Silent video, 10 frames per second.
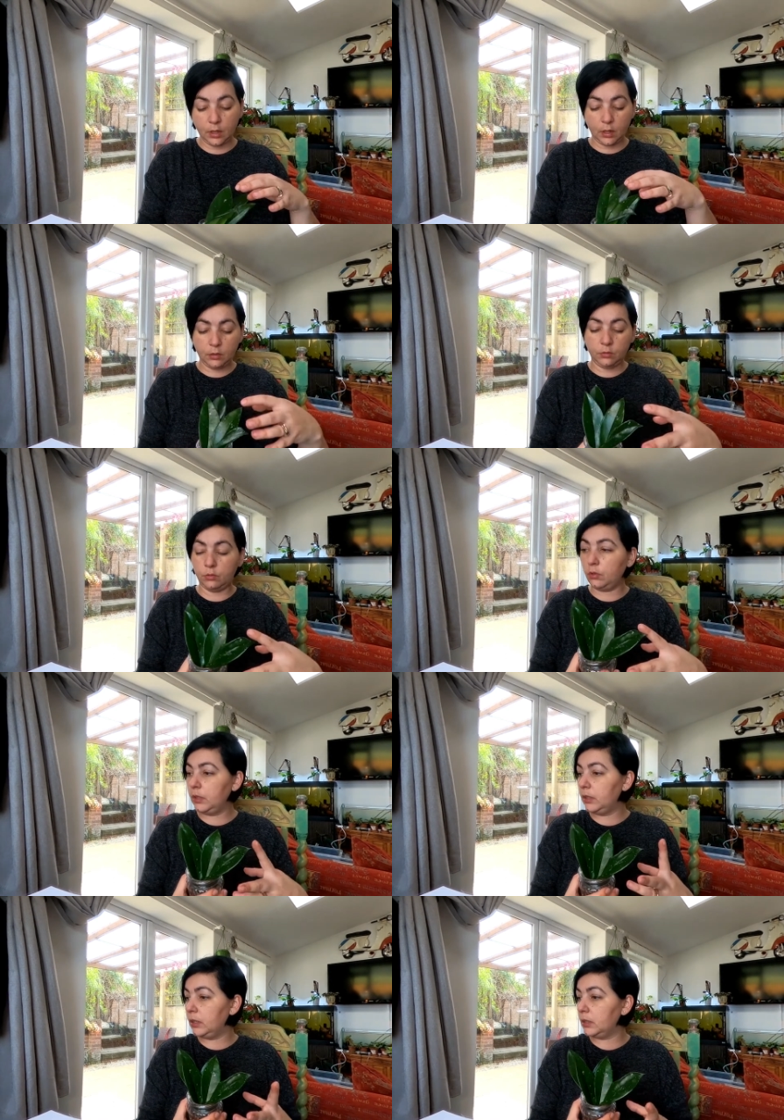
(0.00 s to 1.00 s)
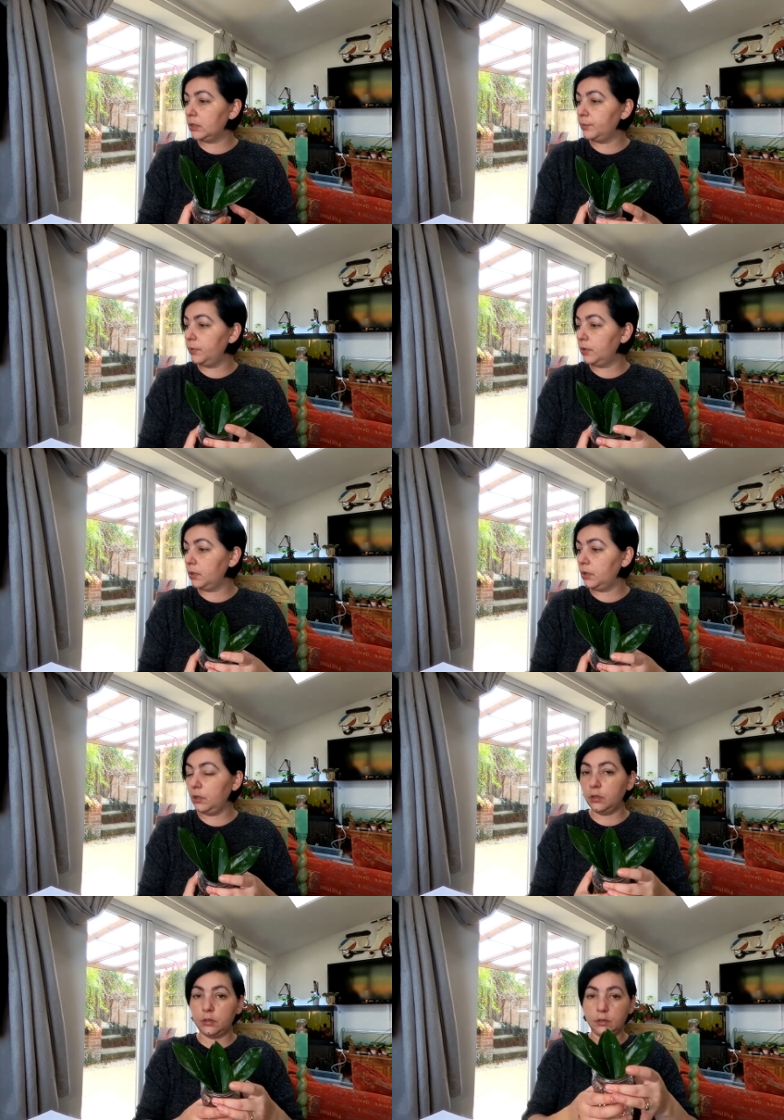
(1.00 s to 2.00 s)
I don't know what it is,
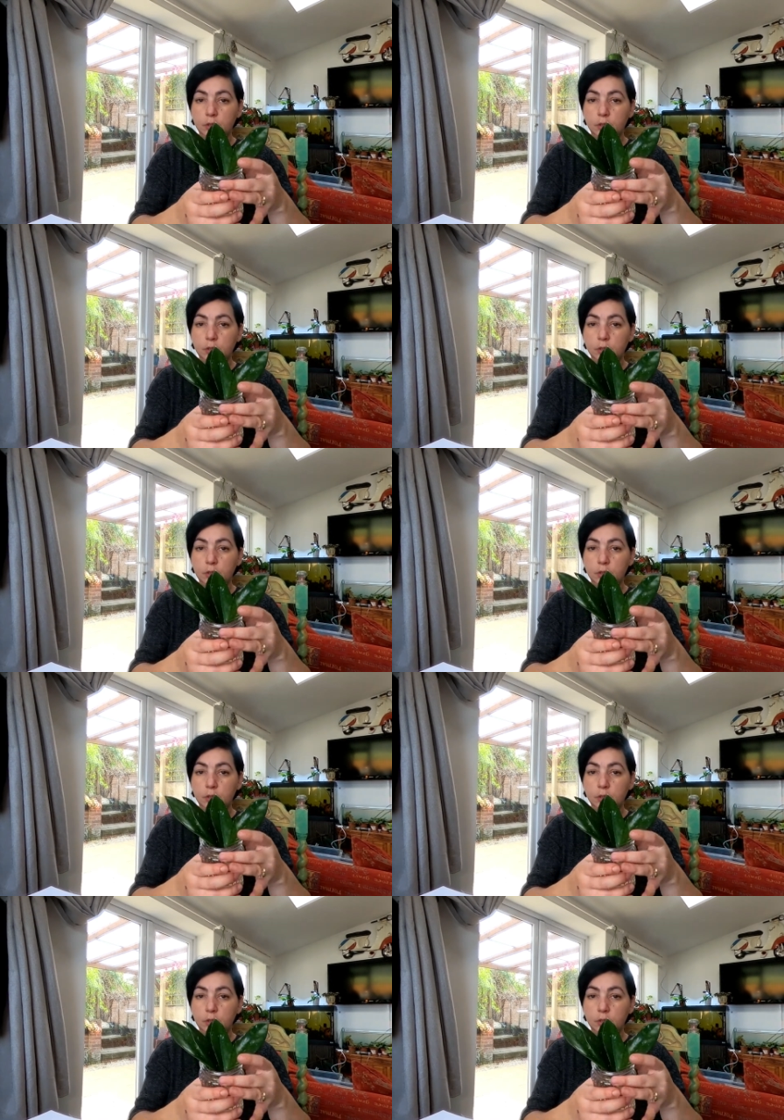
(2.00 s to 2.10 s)
but